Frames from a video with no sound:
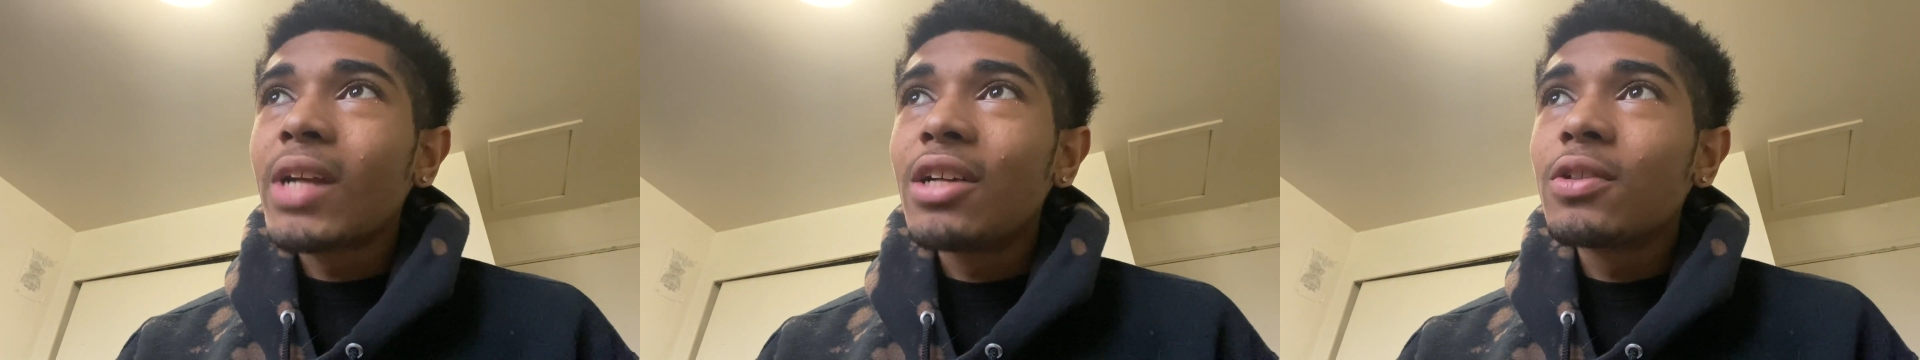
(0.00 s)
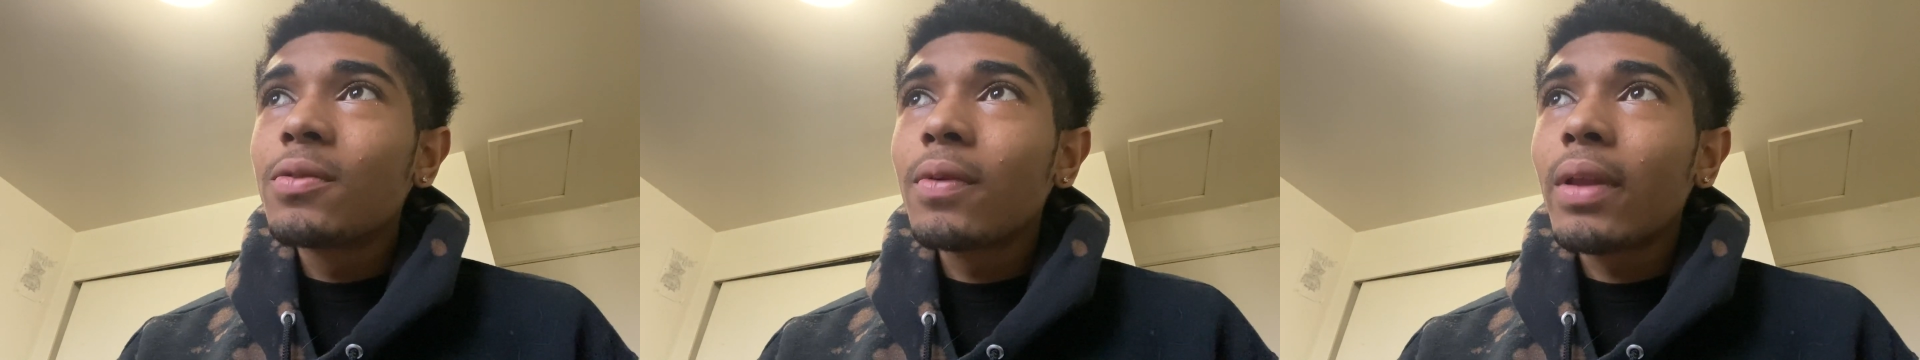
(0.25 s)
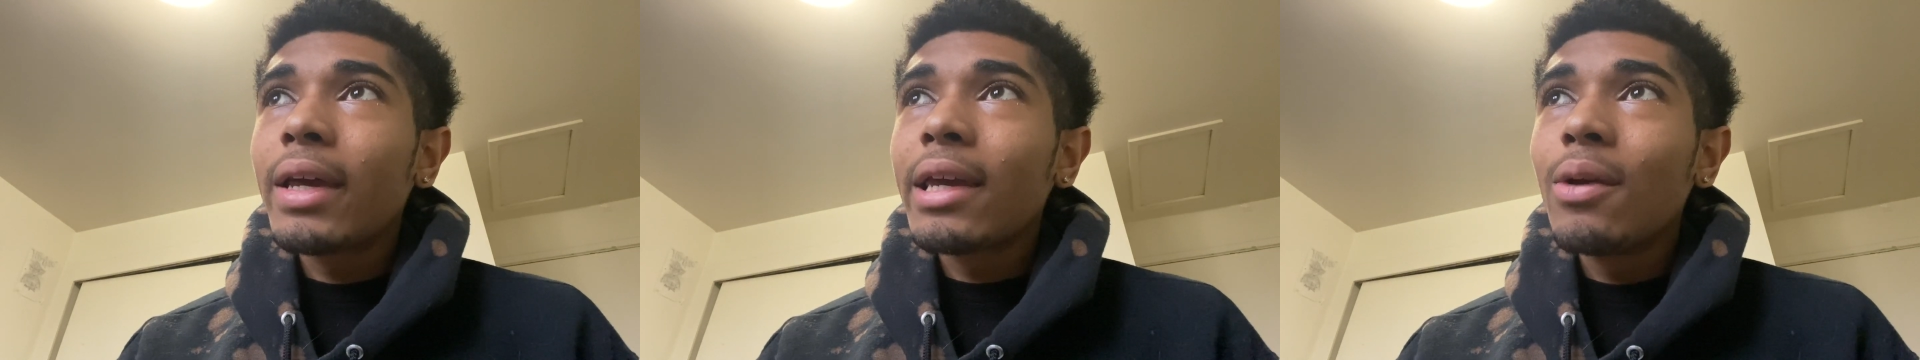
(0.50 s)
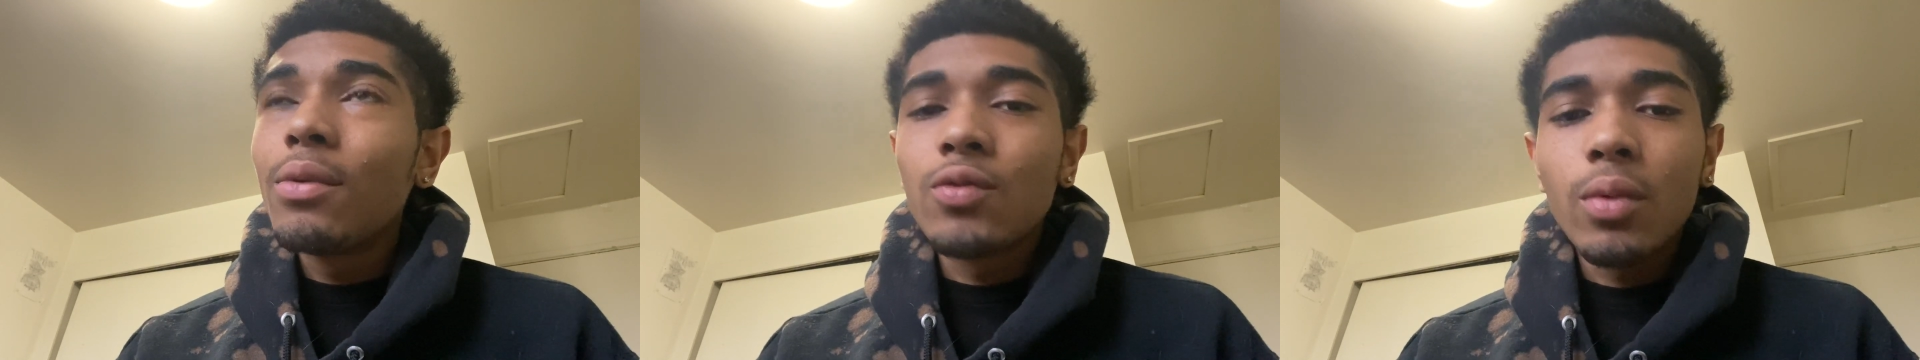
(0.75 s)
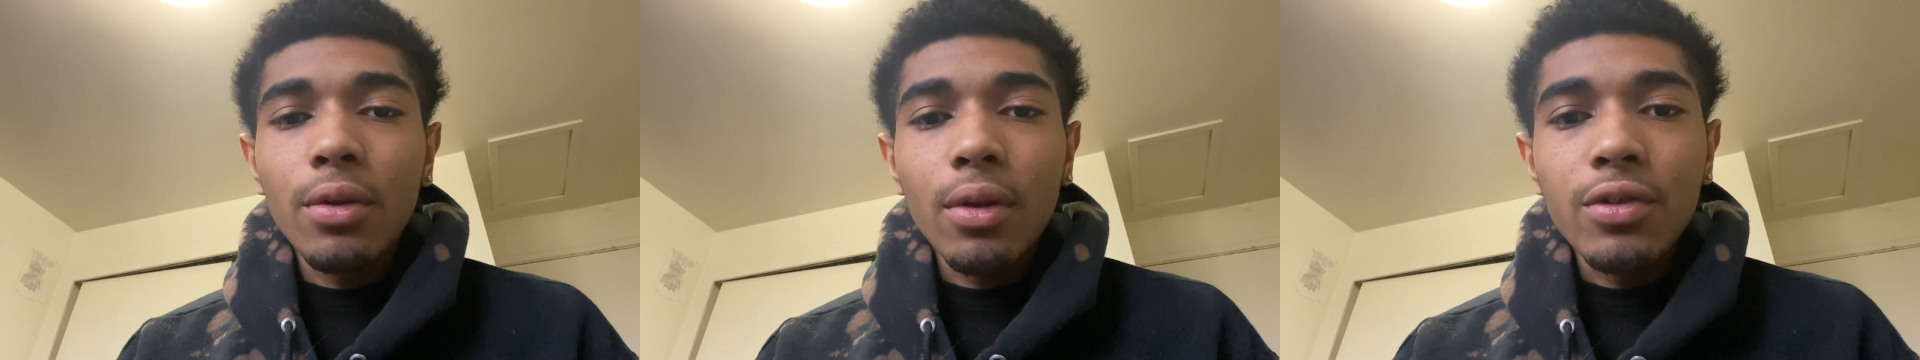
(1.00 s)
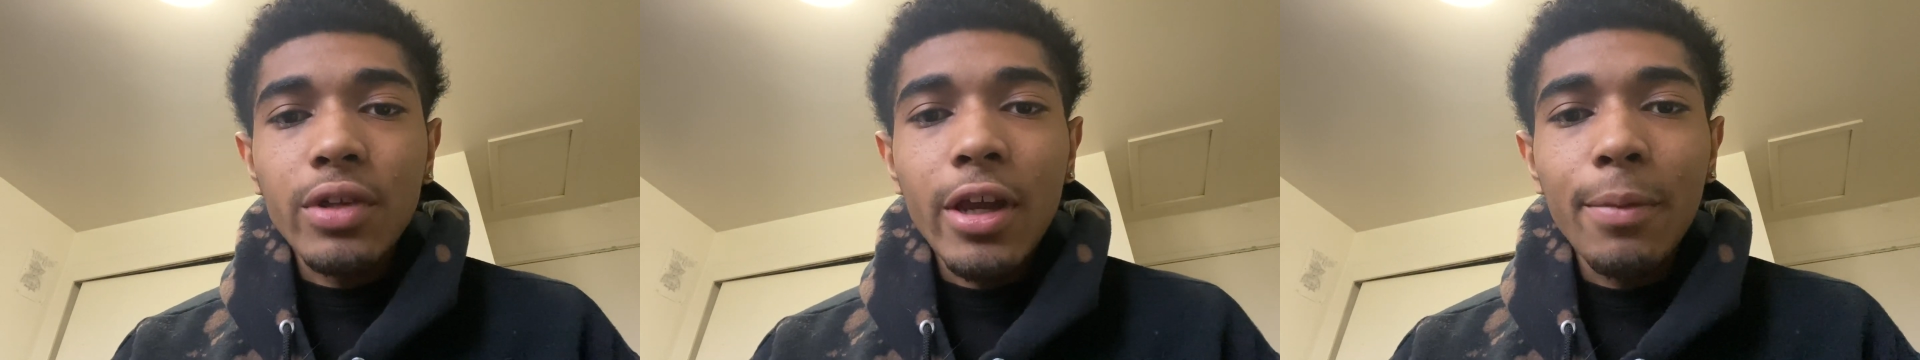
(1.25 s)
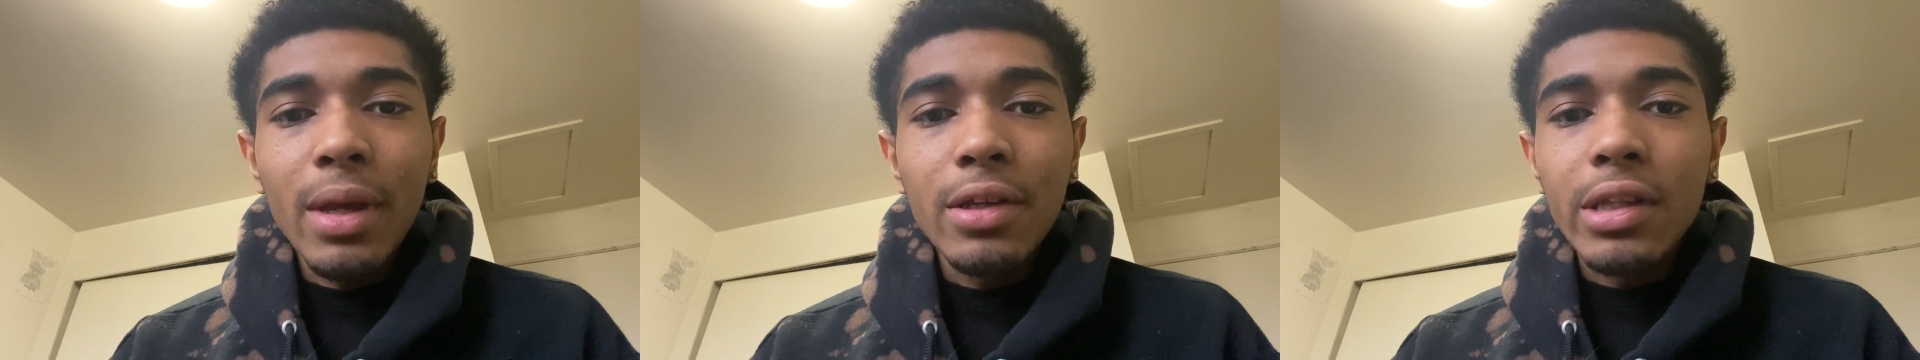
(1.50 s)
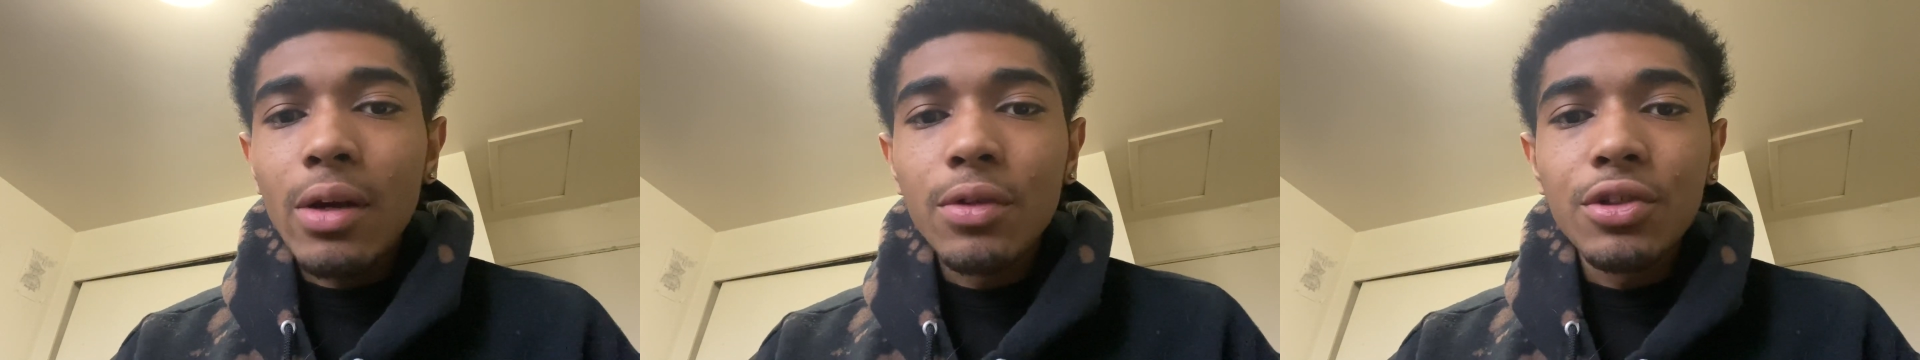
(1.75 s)
I just feel like it was one of those
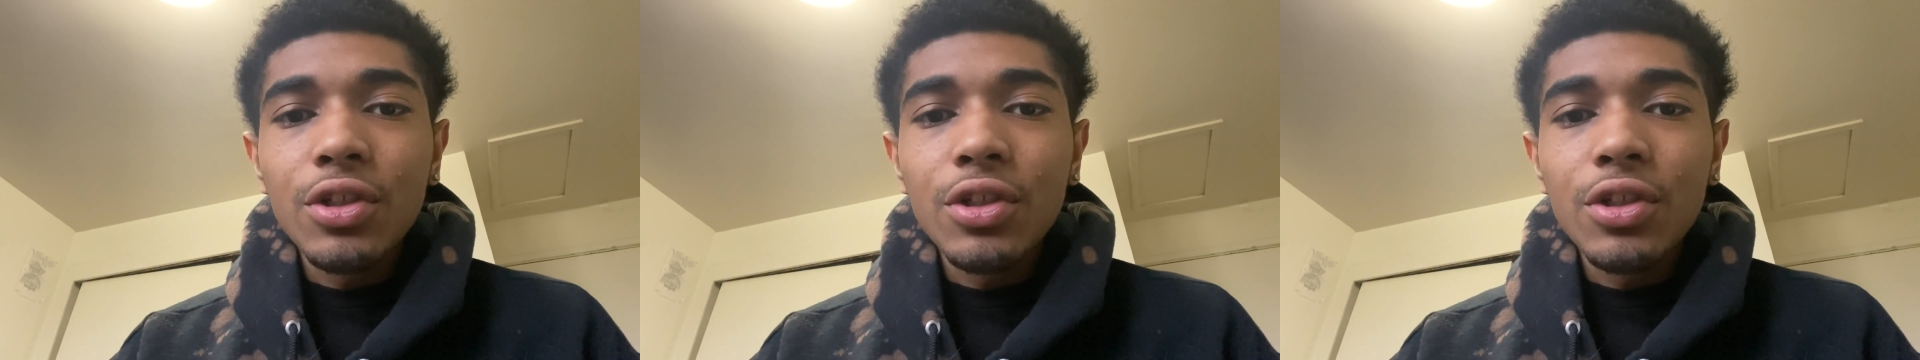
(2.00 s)
animes that was